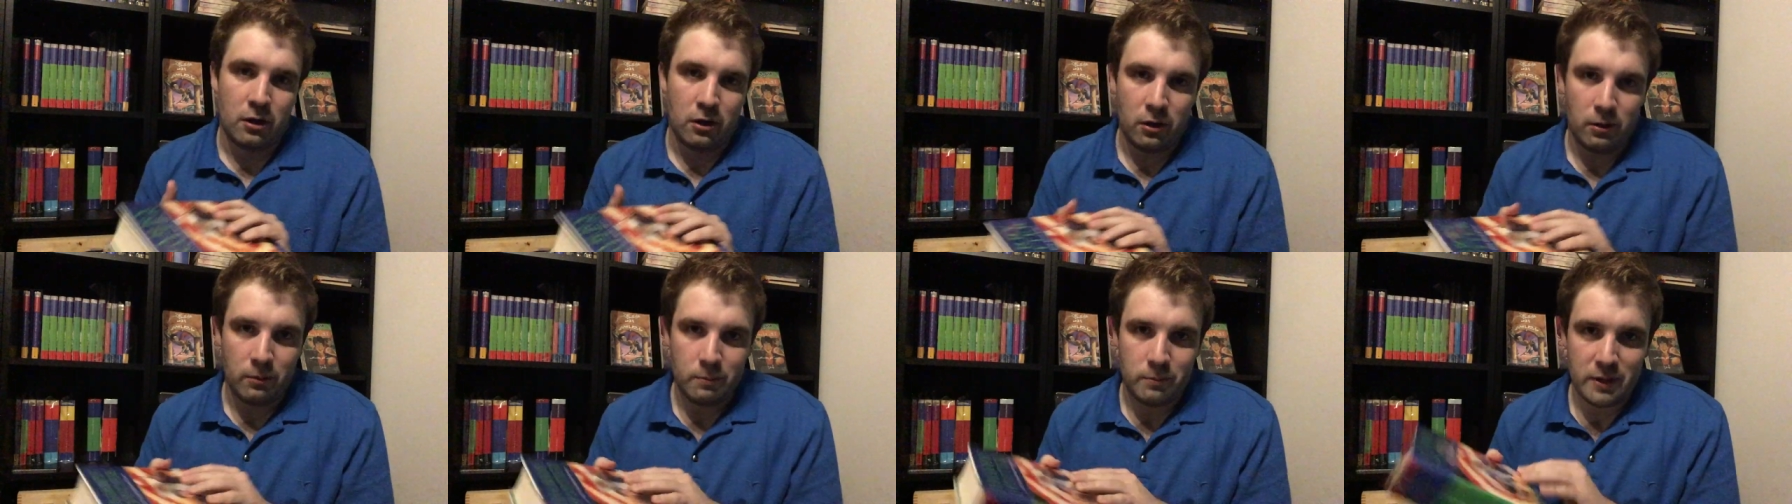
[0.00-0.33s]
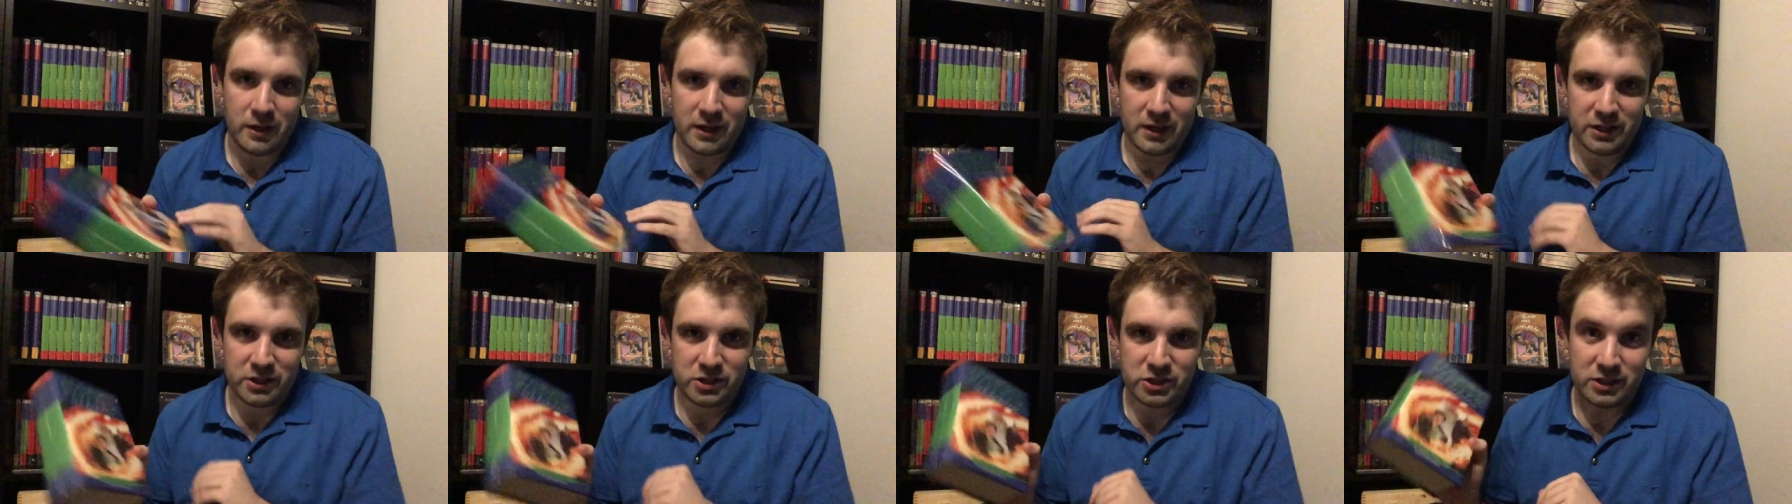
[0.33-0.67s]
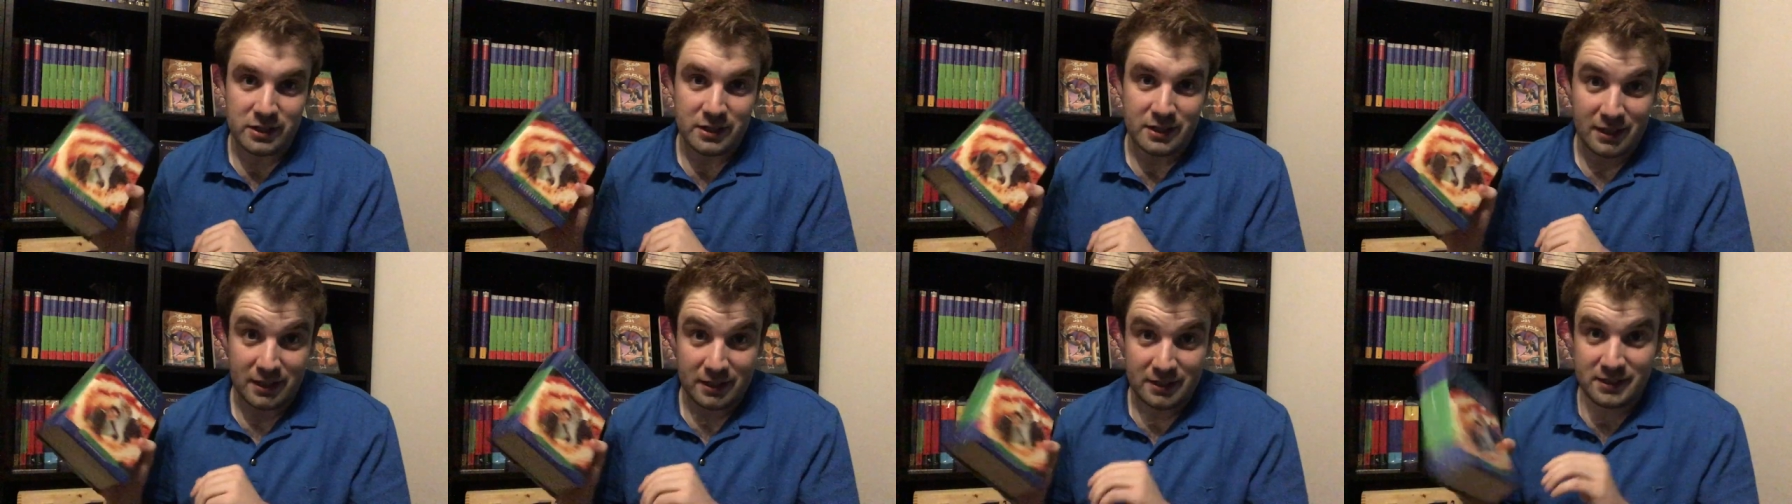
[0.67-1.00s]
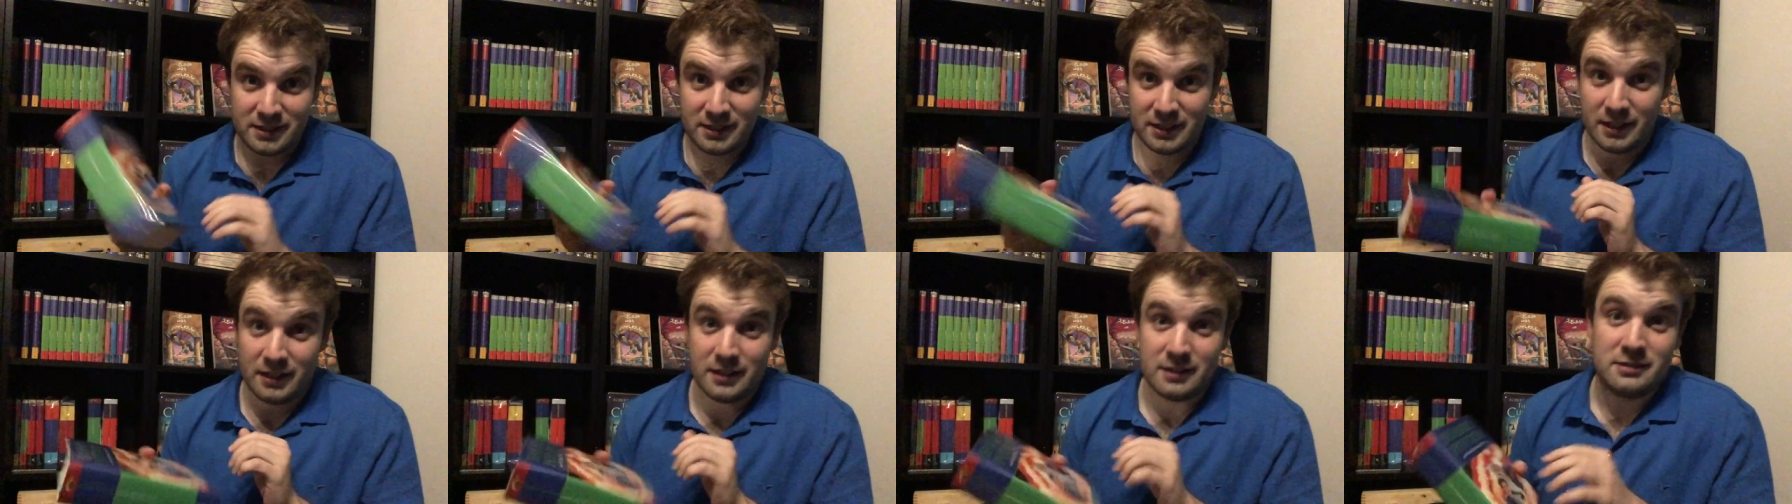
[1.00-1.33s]
on page
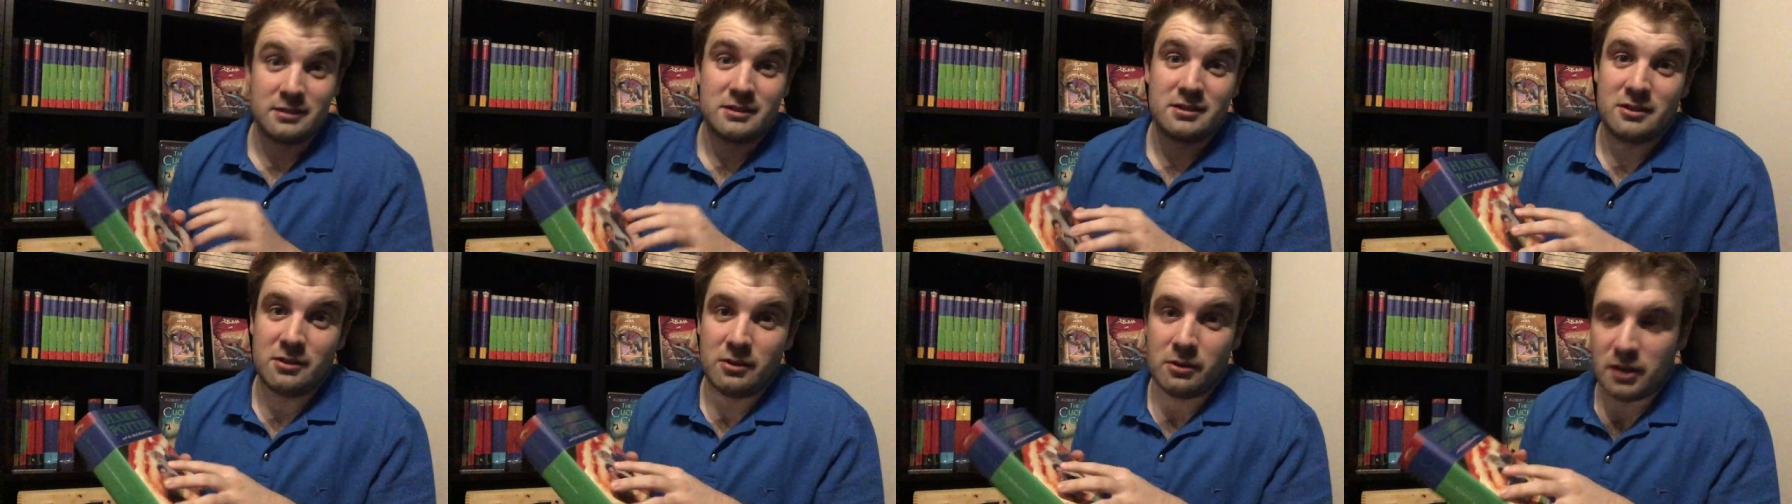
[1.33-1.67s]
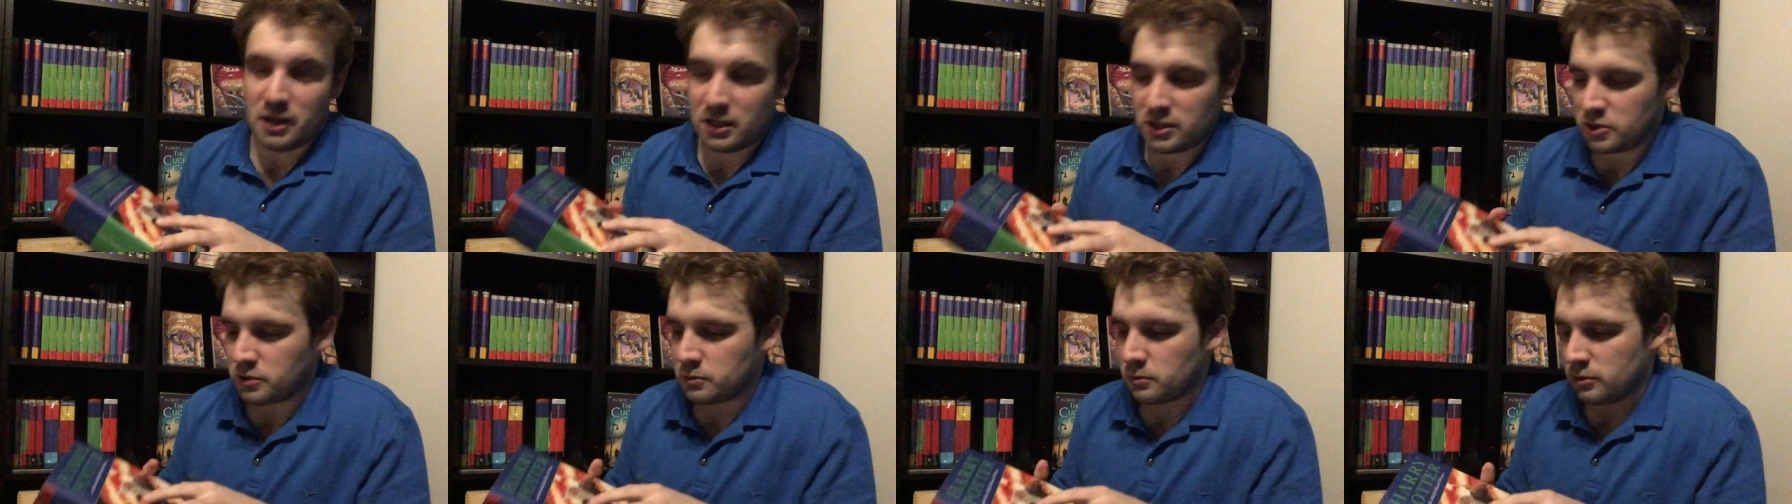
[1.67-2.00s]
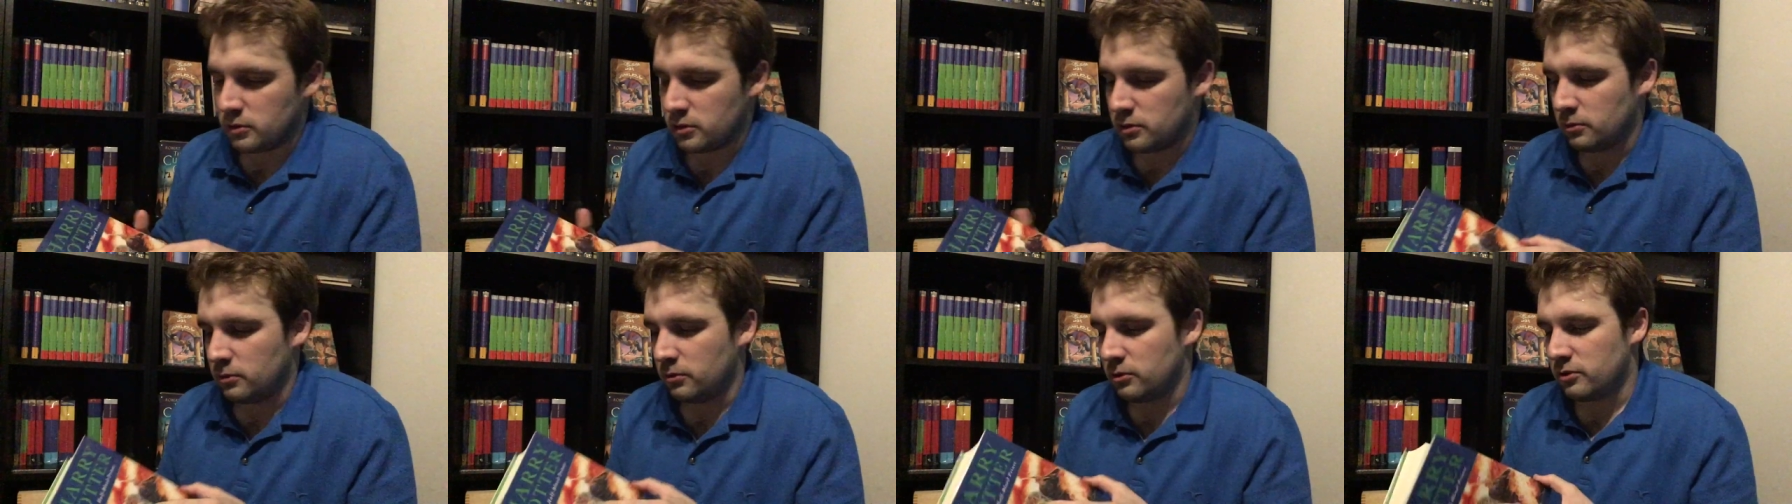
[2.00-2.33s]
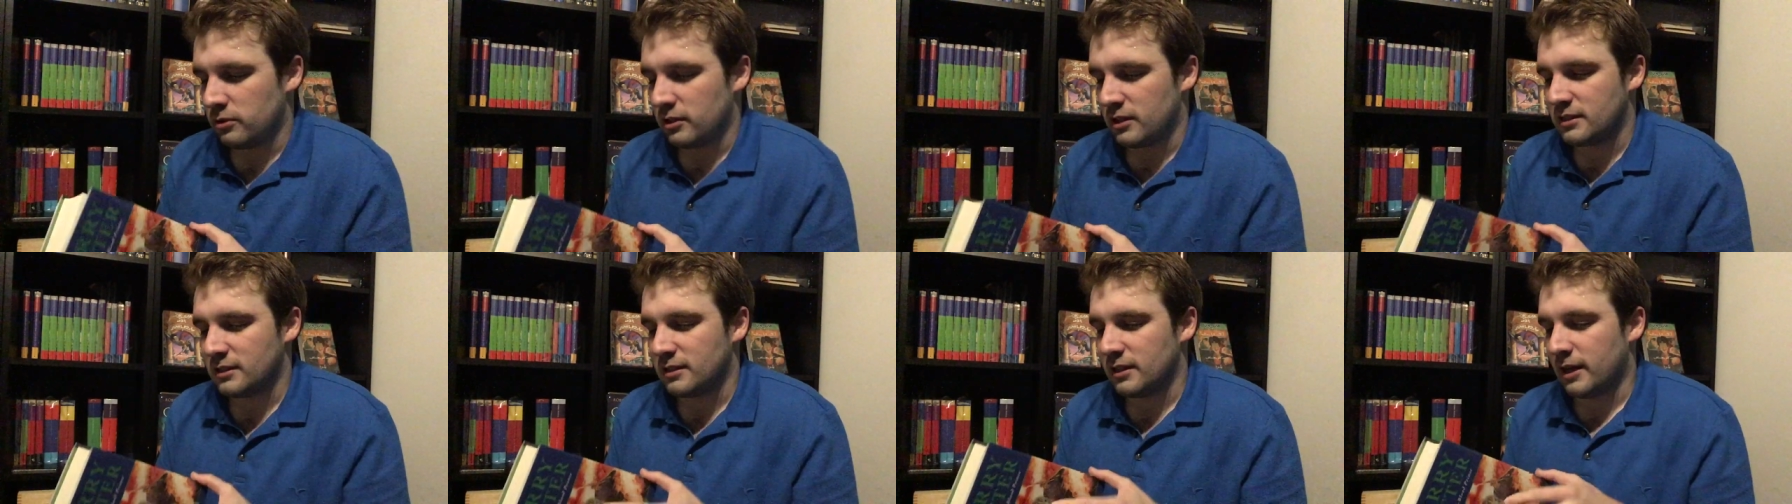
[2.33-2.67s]
99. So I just wanted to
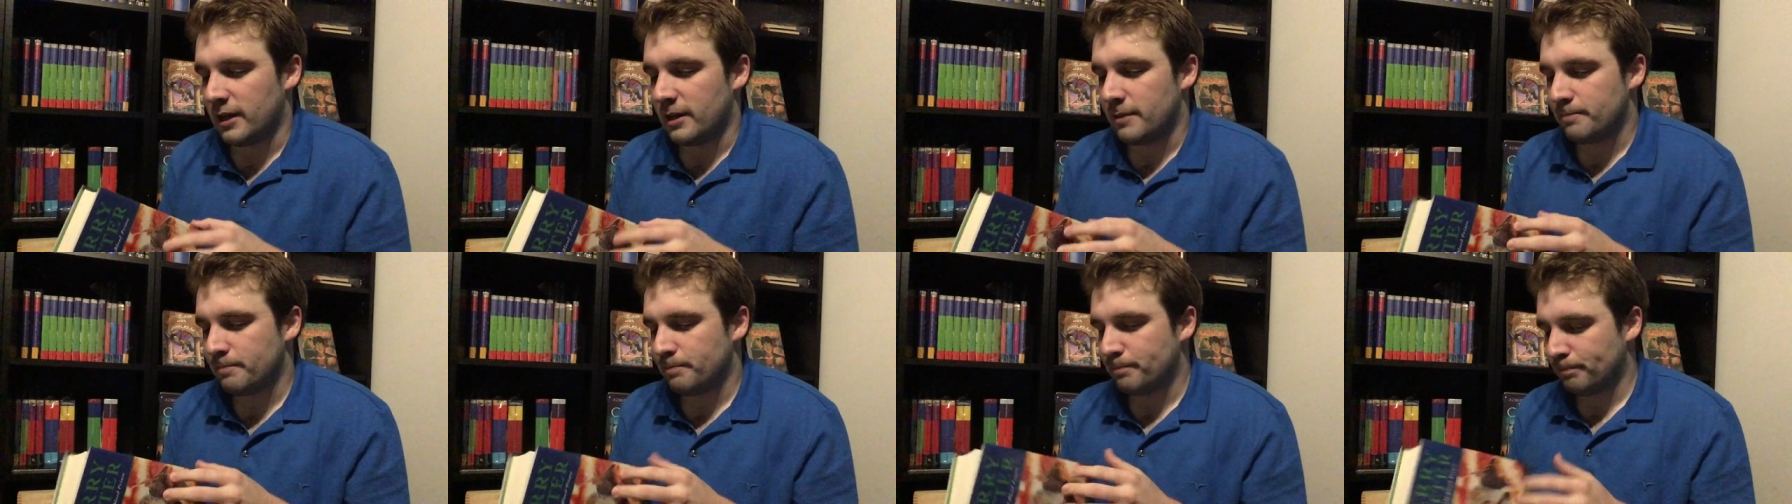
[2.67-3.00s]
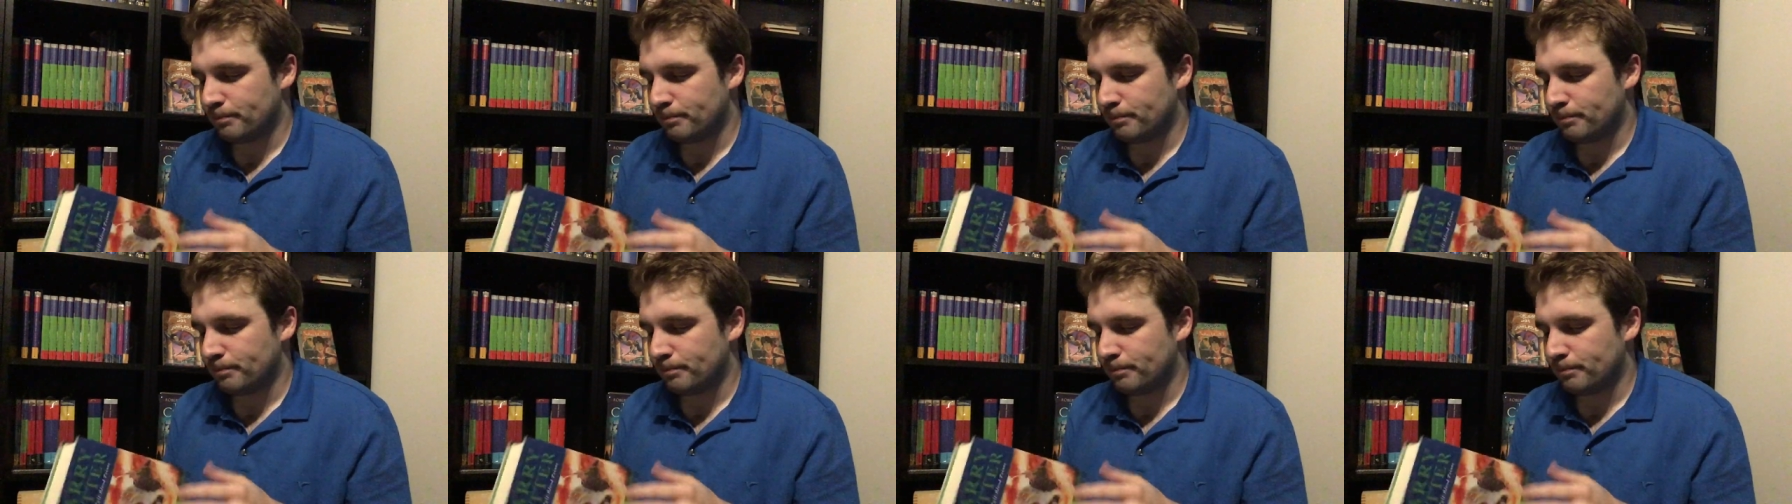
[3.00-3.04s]
address that.